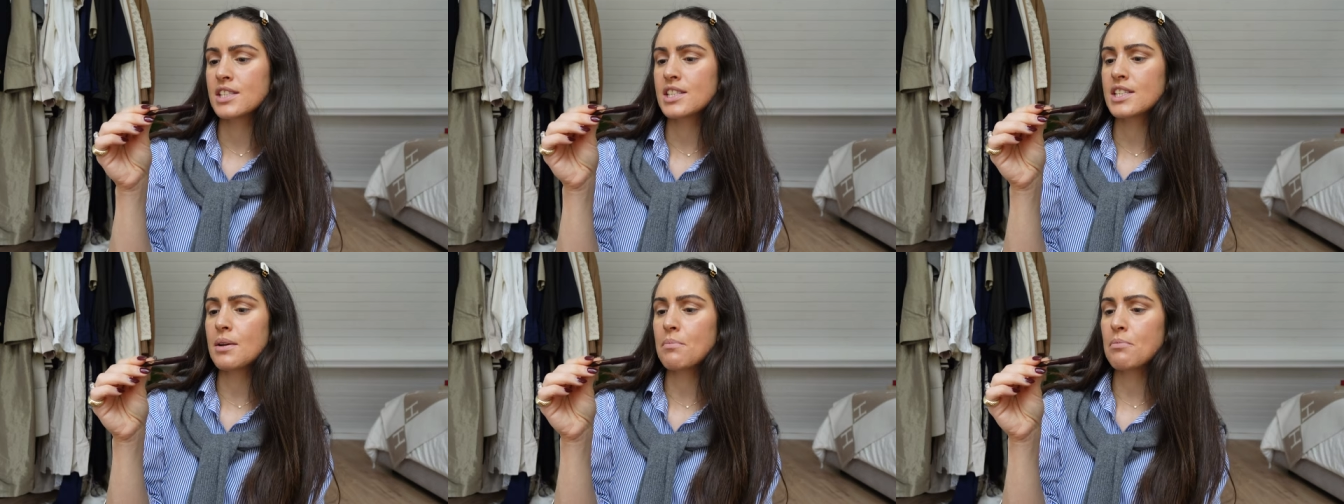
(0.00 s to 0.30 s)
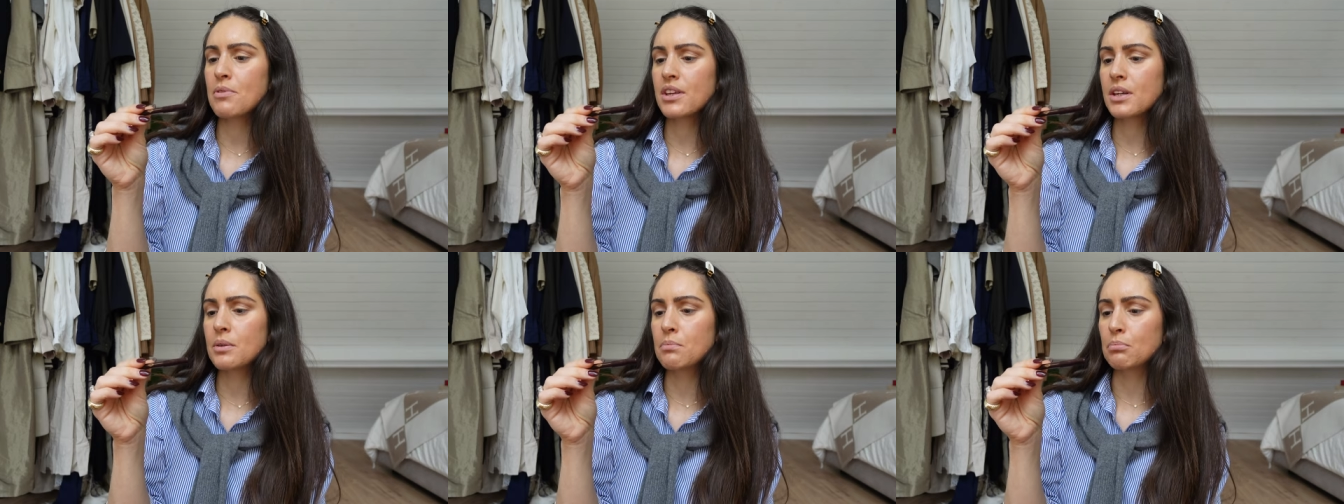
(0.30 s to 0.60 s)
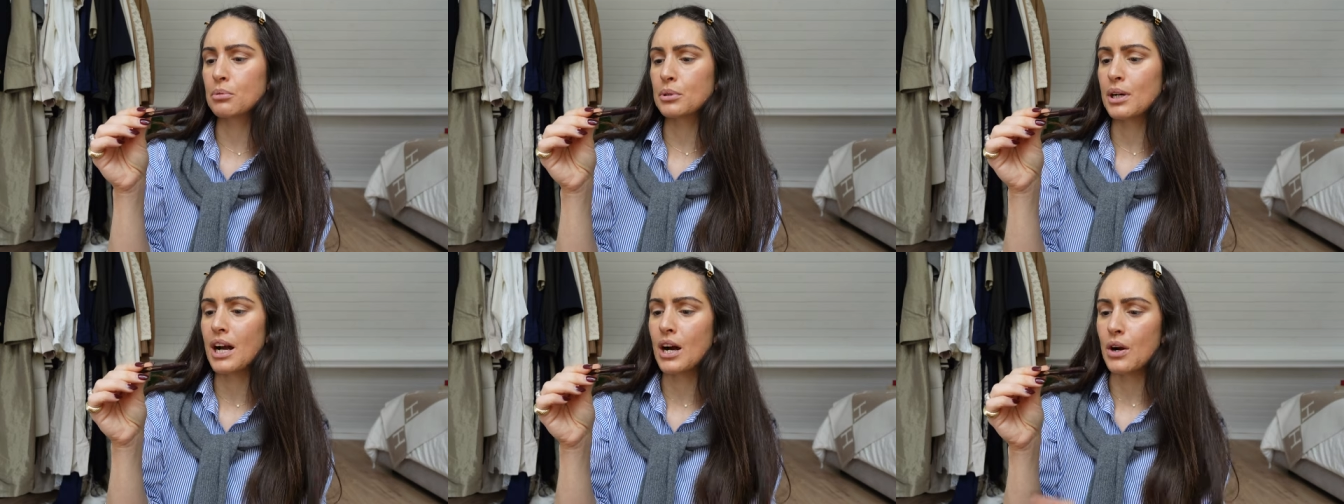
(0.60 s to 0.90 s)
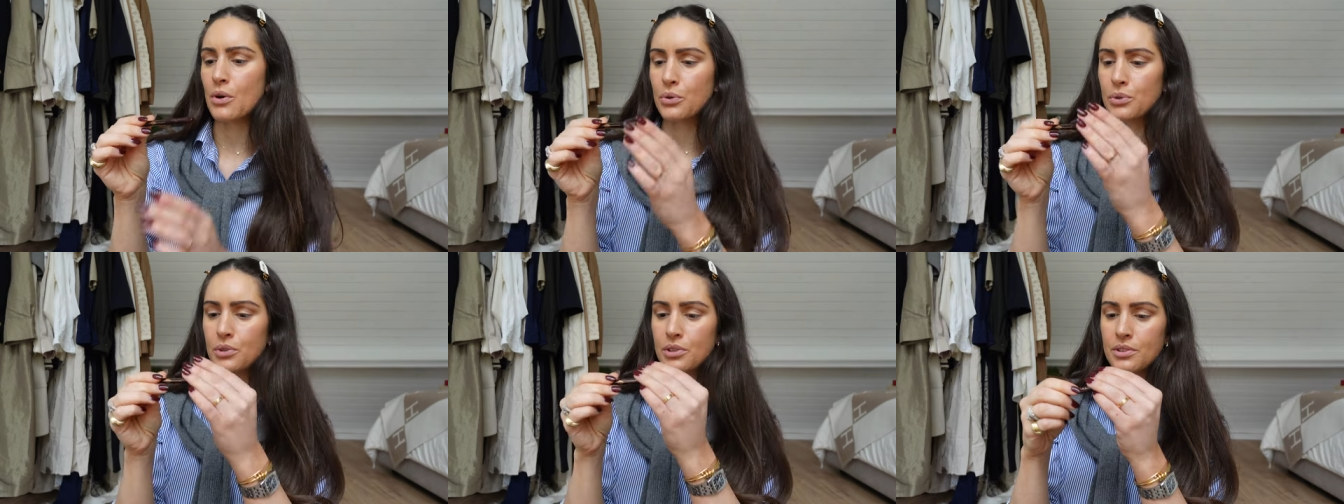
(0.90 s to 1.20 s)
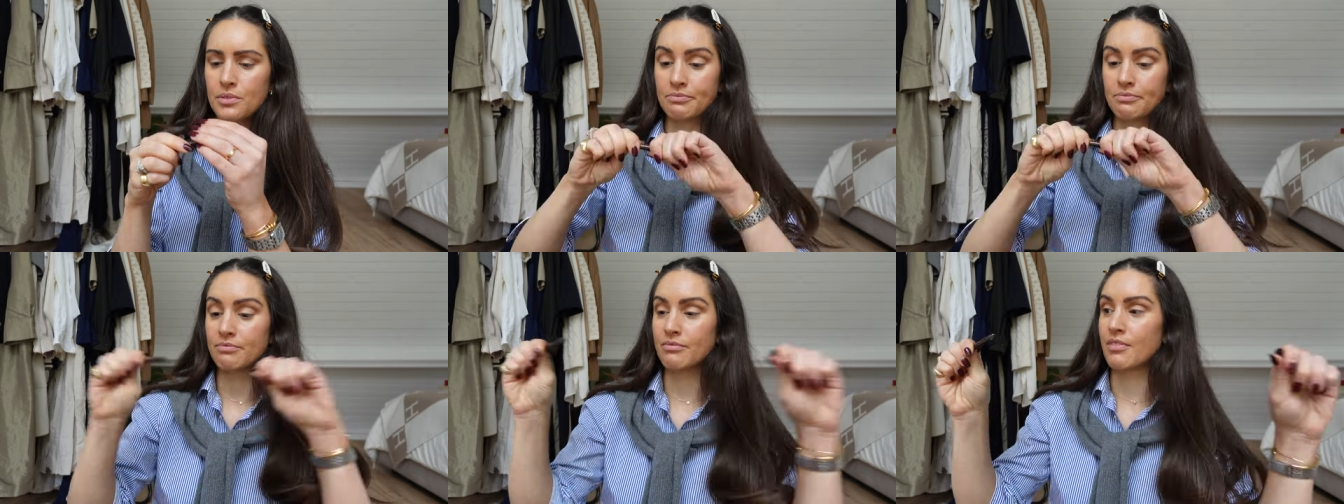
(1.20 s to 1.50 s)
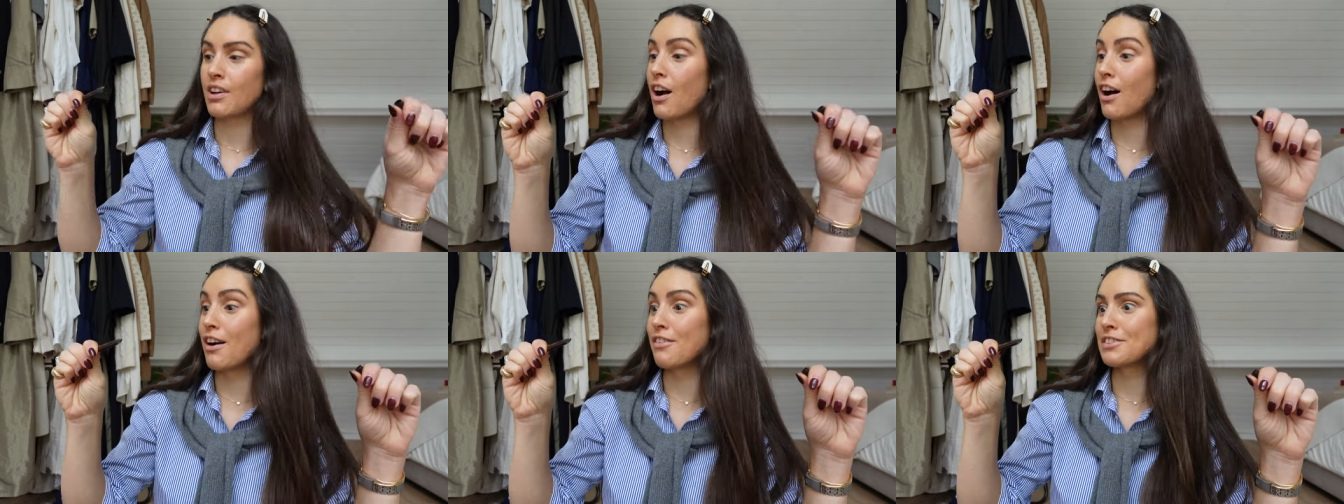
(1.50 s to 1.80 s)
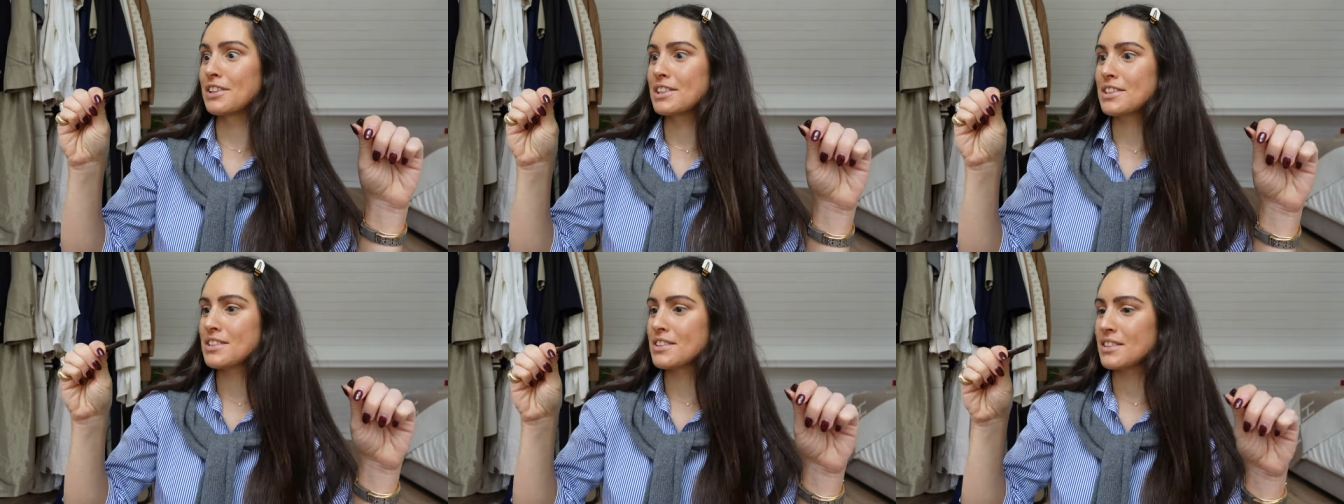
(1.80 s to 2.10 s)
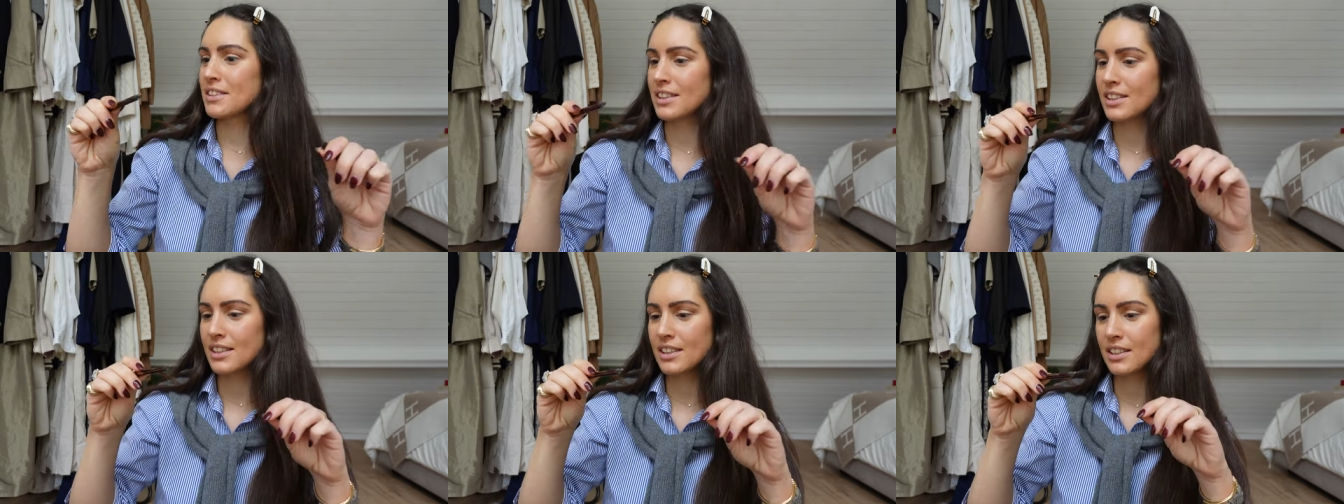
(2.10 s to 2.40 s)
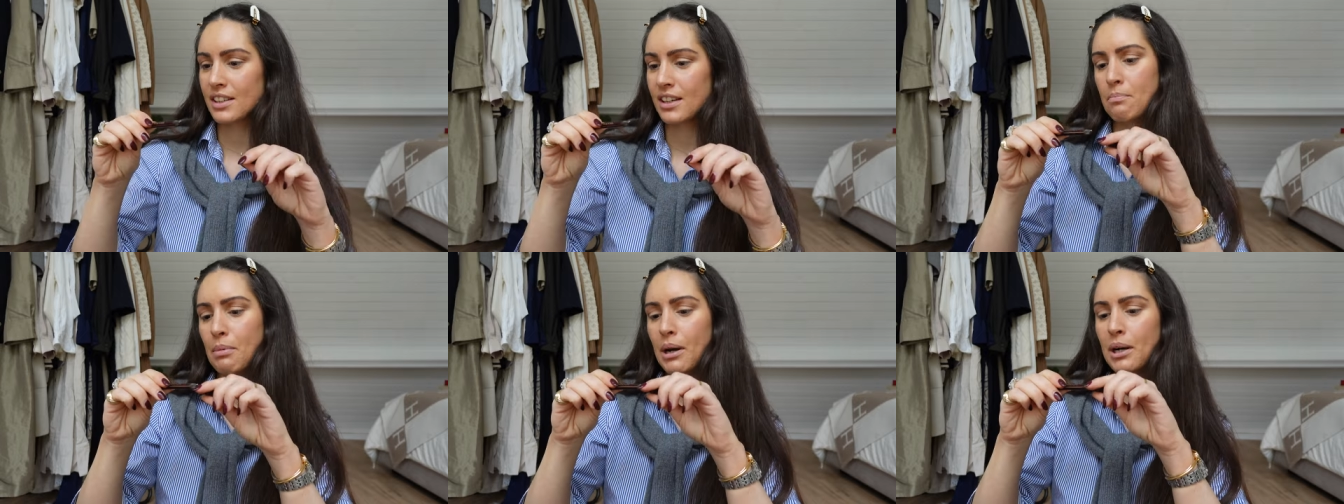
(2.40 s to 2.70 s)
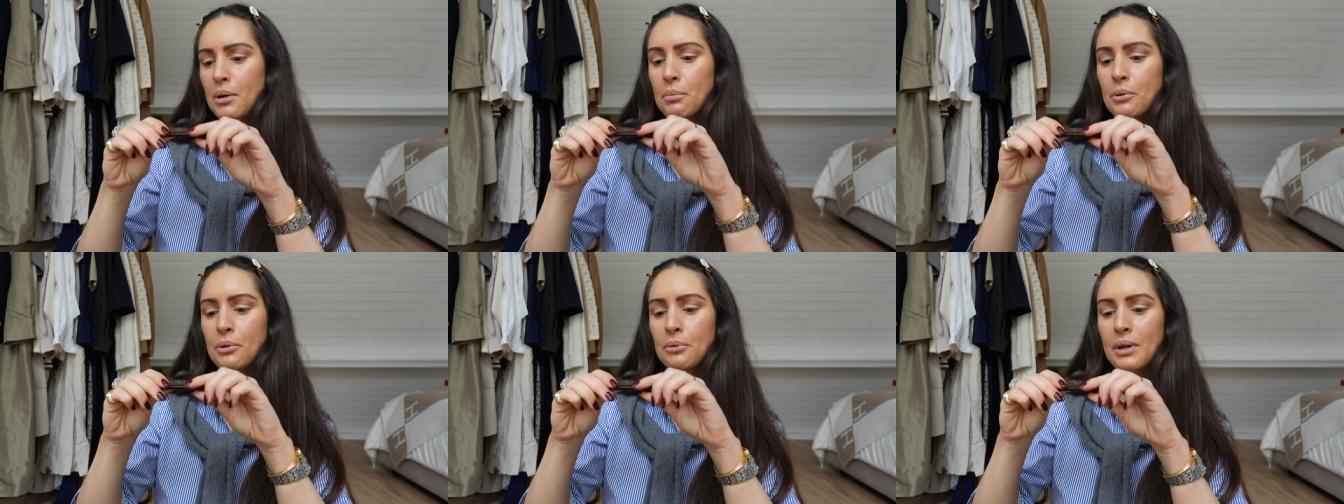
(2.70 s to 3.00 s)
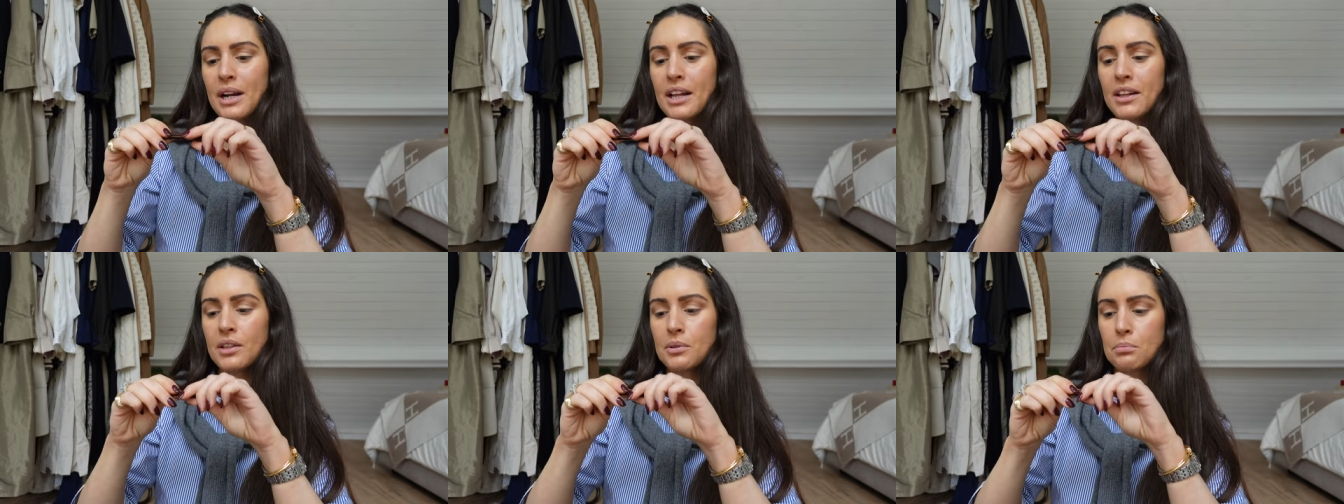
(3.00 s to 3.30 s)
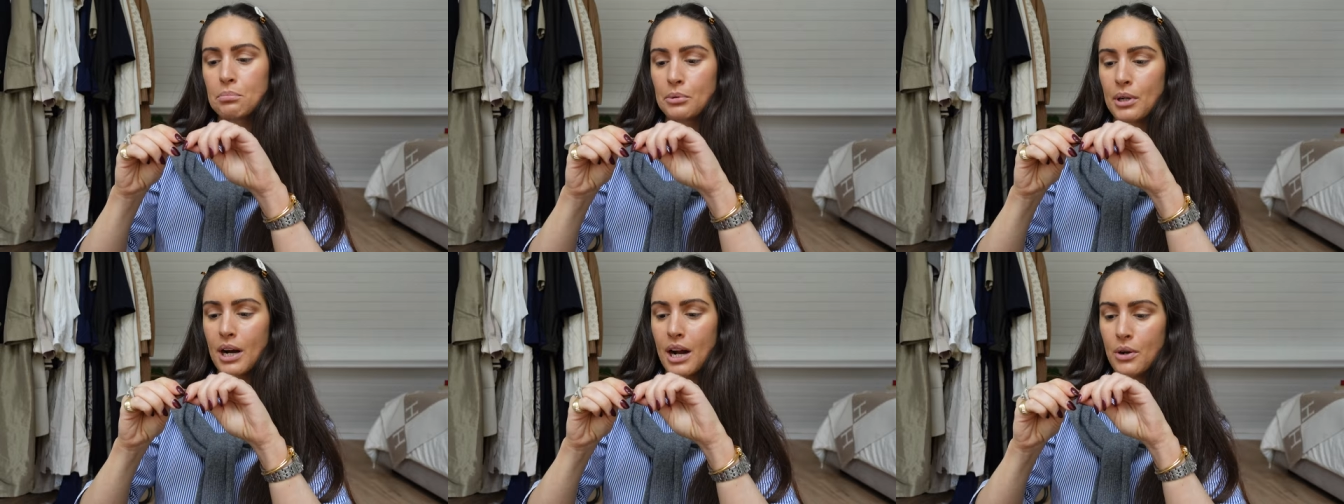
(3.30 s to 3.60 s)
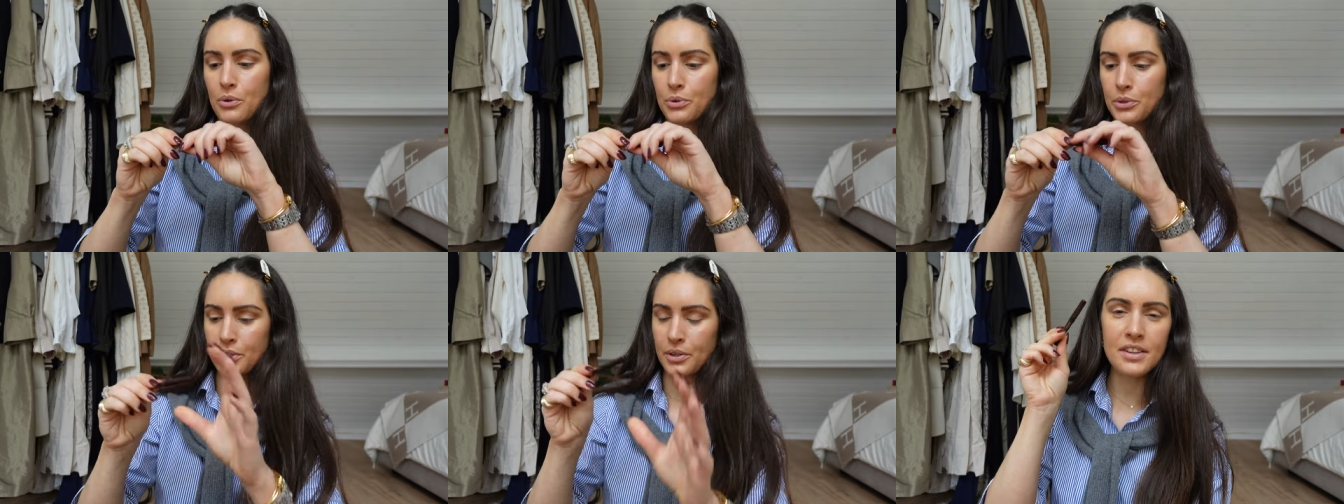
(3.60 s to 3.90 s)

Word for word: something brown obviously, Barbarella brown.